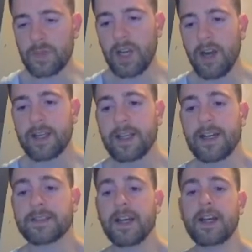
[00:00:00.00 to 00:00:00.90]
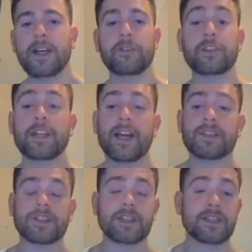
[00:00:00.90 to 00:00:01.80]
All right, guys, if you can,
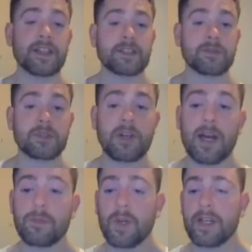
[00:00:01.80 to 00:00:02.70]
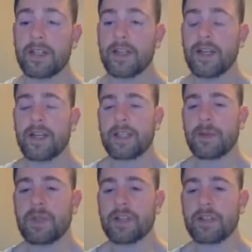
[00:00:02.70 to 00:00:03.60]
just hit that subscribe button, give
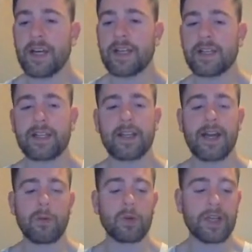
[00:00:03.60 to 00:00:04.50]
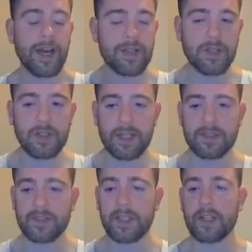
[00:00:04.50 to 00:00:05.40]
me a like. I will catch you guys
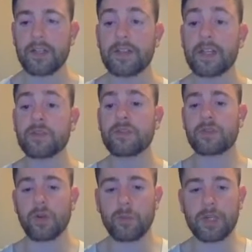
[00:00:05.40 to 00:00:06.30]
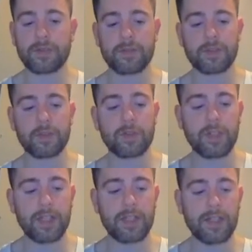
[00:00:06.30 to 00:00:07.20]
later. Thank you so much for tuning
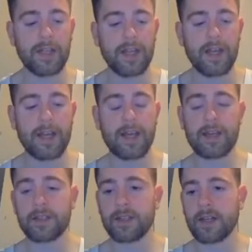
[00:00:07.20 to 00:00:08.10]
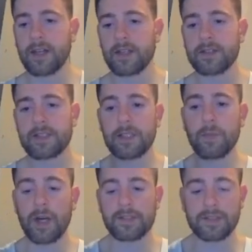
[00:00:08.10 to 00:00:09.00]
in, and keep
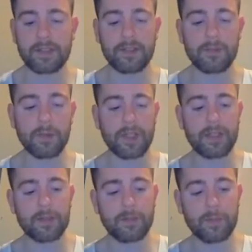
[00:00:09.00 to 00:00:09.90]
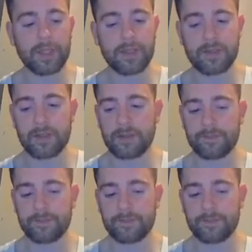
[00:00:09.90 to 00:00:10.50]
hustling, everybody. Peace.